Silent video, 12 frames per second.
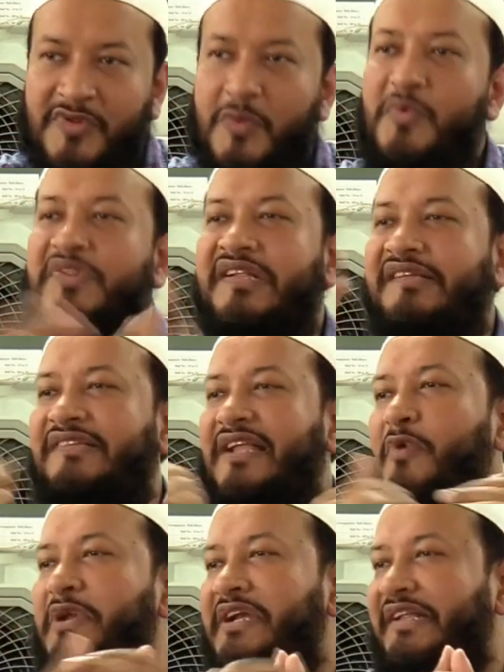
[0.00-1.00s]
So Musa
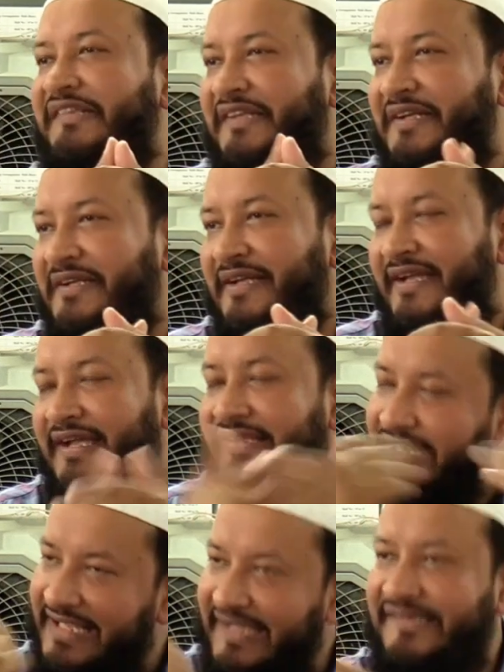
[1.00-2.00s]
salam, what did he say? He
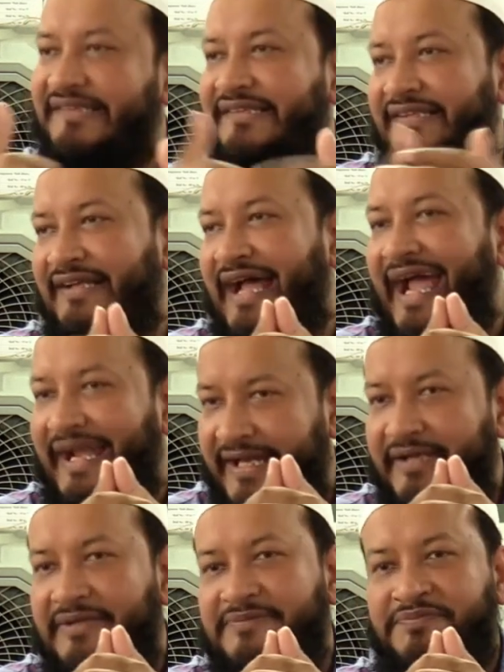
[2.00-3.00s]
said, yes, I
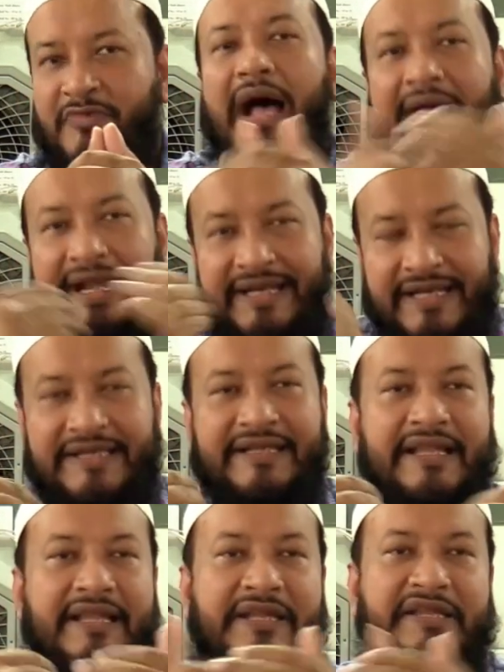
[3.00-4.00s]
did. I did
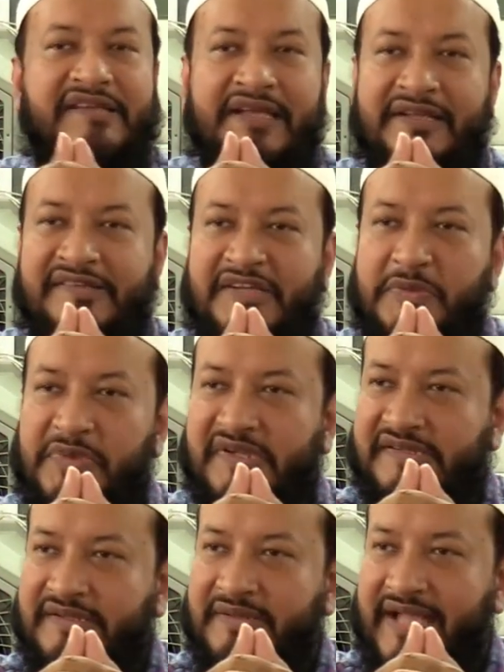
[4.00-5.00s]
kill an innocent
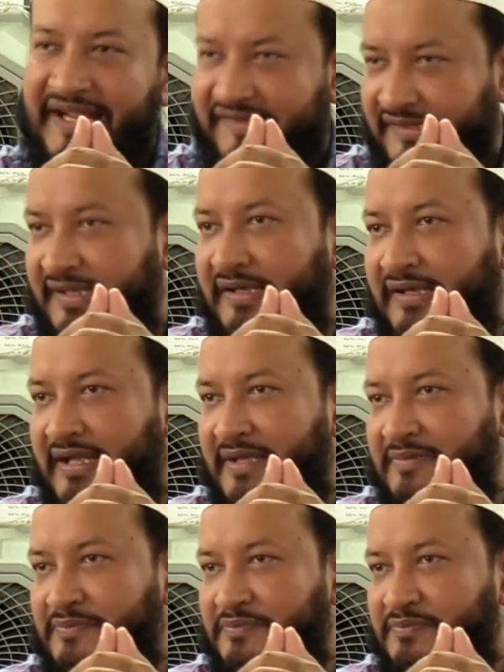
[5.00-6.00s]
person accidentally.
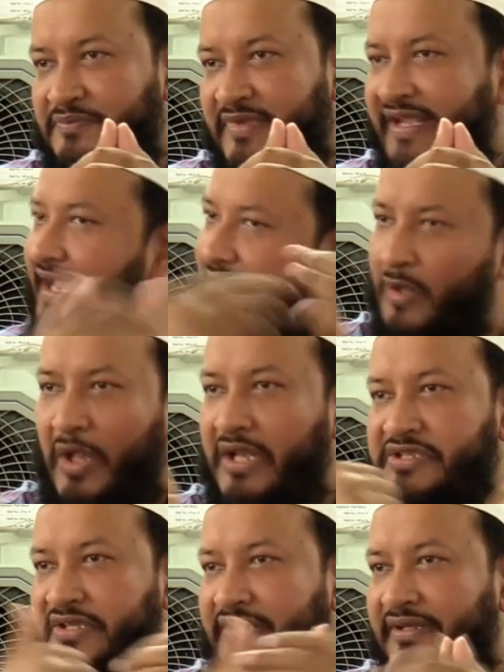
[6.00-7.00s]
He
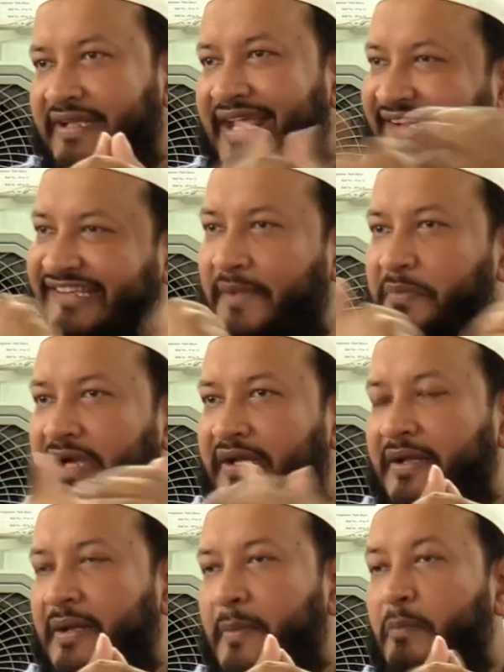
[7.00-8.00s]
acknowledged. He
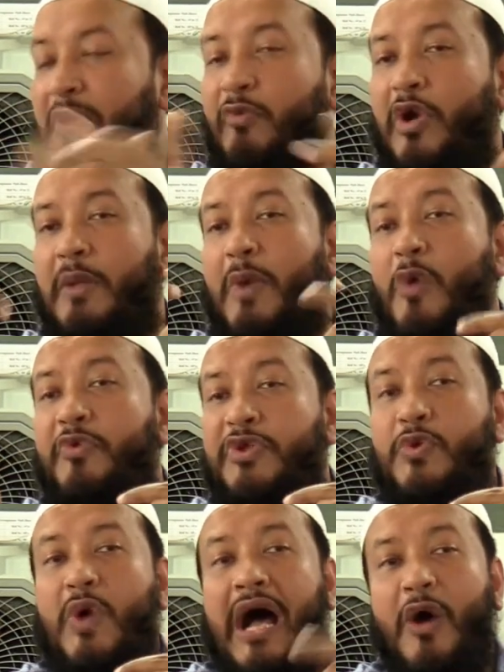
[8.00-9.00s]
accepted. But what about
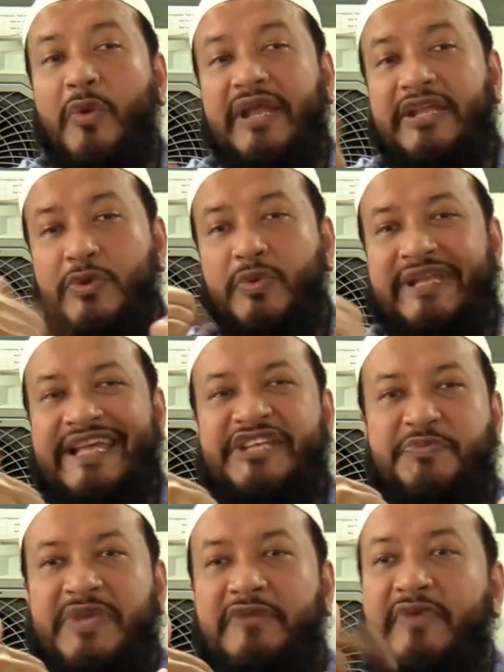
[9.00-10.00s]
you? How can you
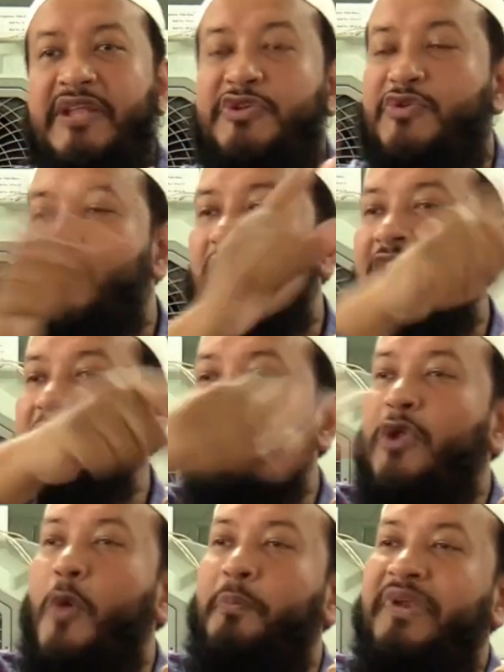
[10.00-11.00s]
teach me when you have
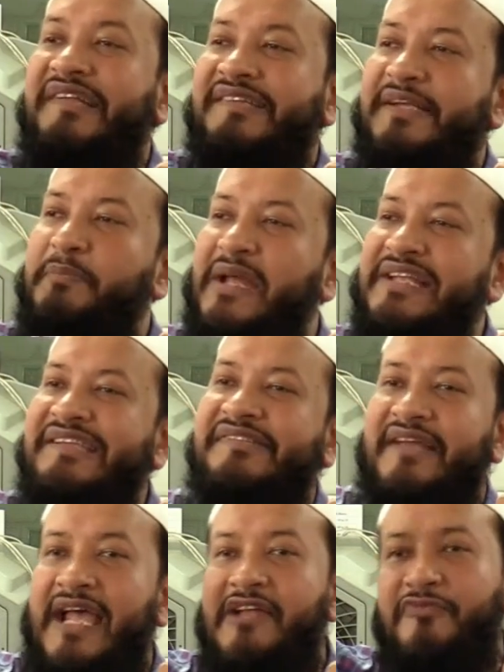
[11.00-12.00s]
been oppressing Bani
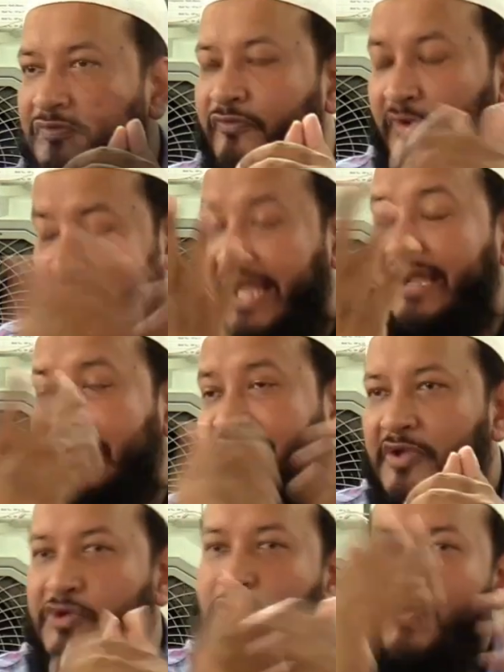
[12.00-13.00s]
Israel for
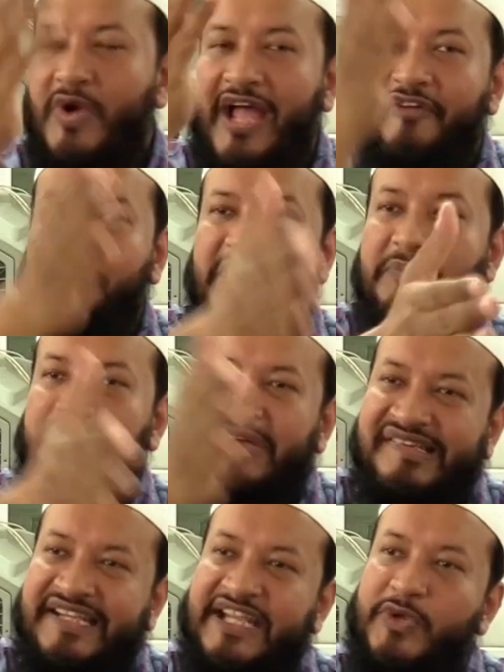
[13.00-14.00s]
decades? You have been
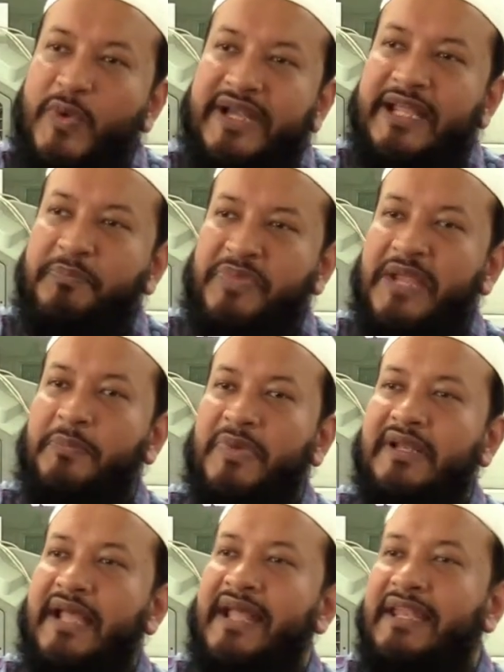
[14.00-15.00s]
persecuting
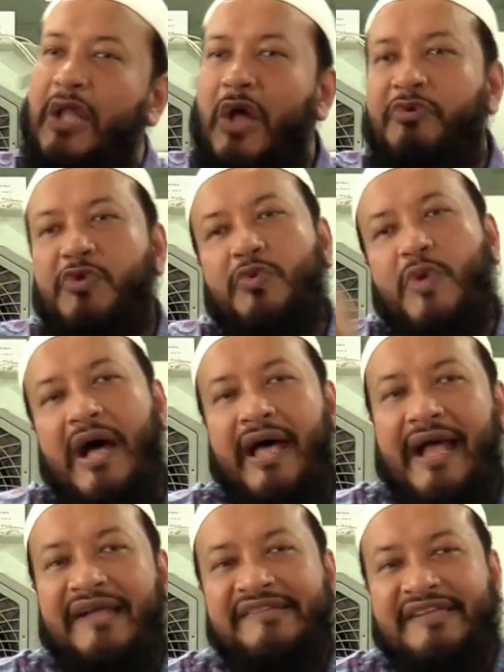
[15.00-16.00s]
people and now you
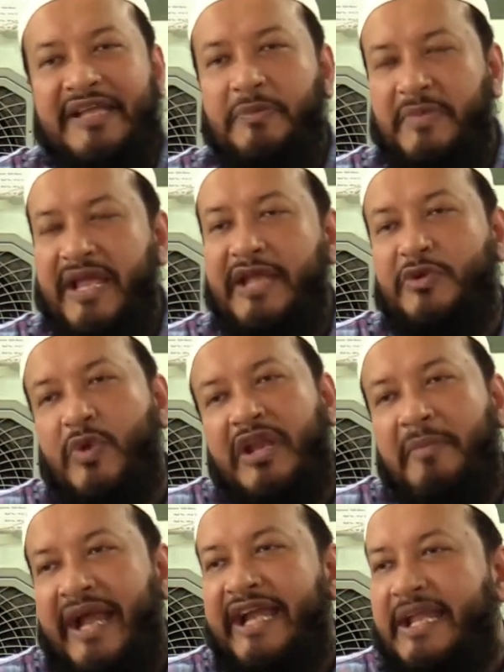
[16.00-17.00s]
are asking me and you are
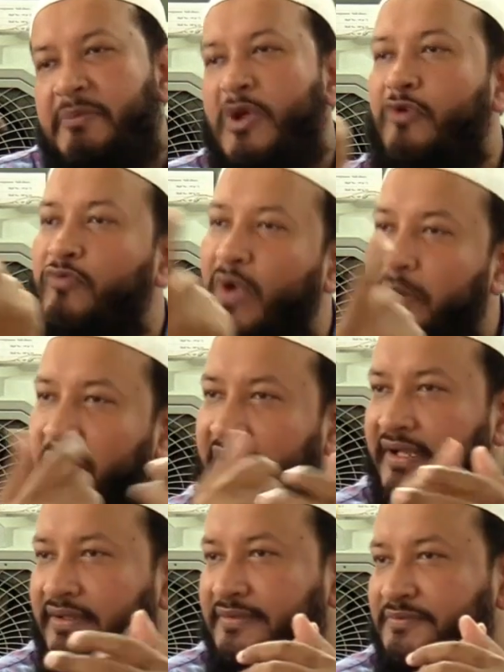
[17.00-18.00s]
reminding me of one
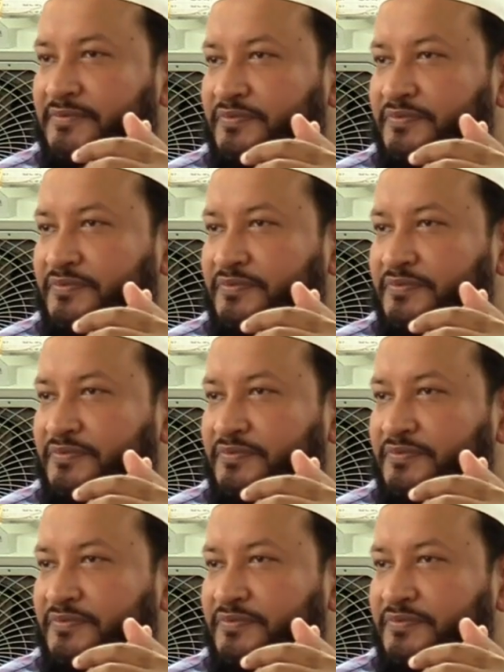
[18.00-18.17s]
murder?